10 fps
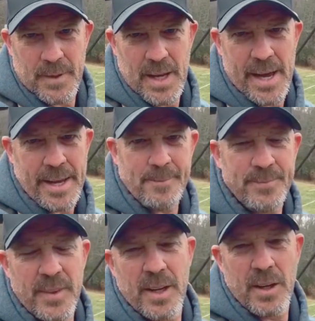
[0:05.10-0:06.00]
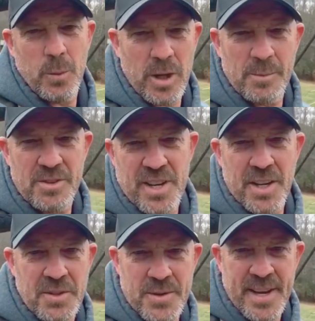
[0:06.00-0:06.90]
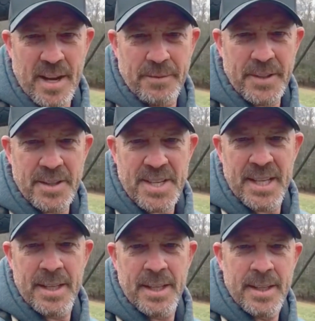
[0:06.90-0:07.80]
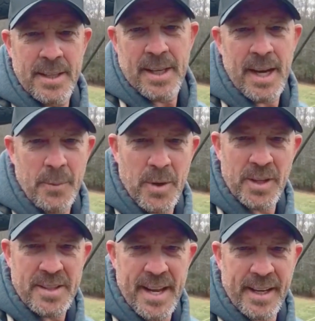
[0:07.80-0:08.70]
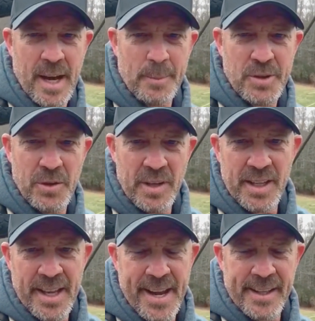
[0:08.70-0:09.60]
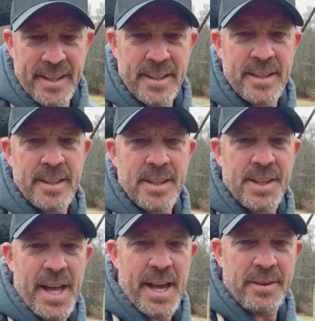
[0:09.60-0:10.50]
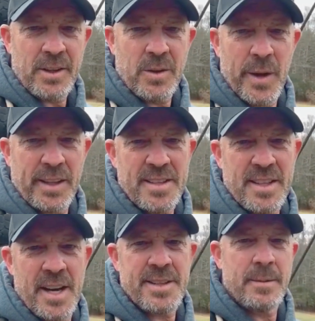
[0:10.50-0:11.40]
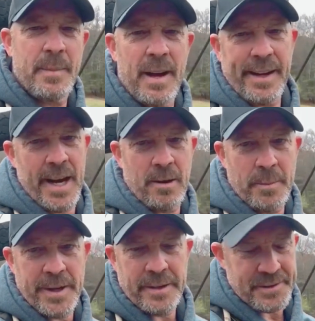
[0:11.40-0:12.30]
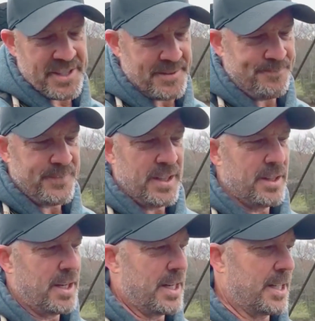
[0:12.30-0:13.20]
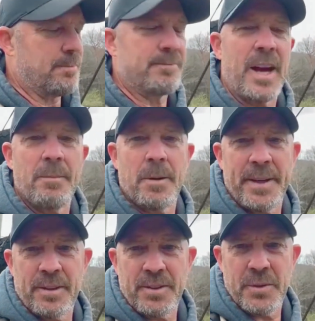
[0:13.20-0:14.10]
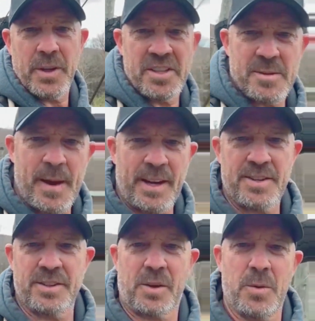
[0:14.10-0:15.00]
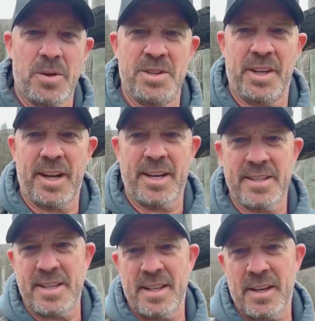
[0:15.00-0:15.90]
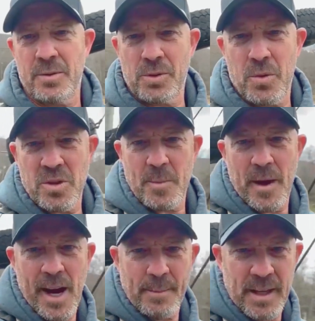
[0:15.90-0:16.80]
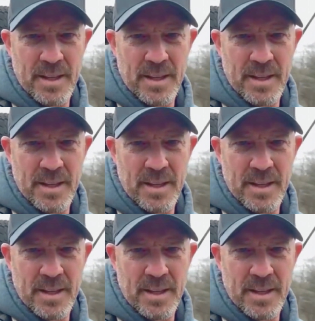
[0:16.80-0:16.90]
Hi, welcome to Challenge Course Outfitters. I wanted to take an opportunity today to have a quick discussion about carabiners. I'm up here doing an inspection on the course. You can kind of see the old course behind me.